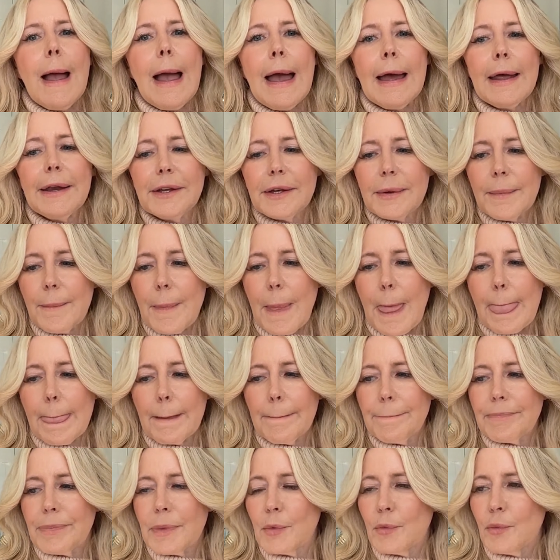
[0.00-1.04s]
And
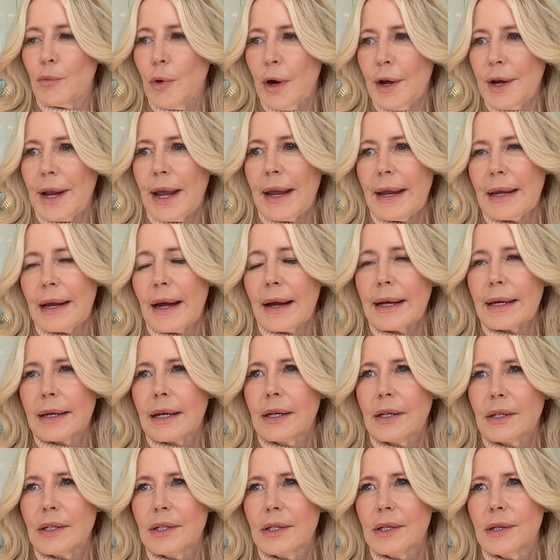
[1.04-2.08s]
what AI
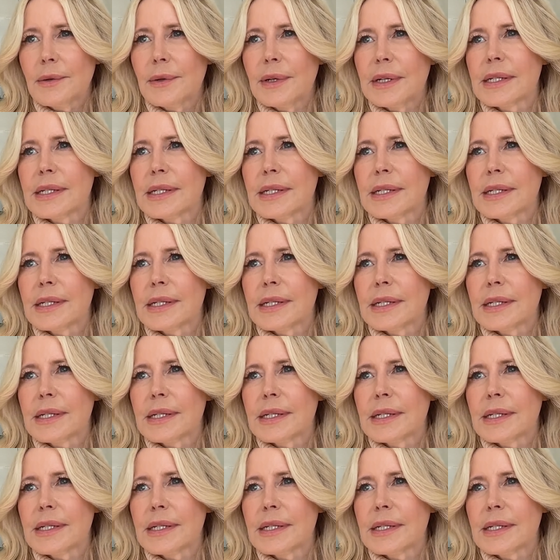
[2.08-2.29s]
can do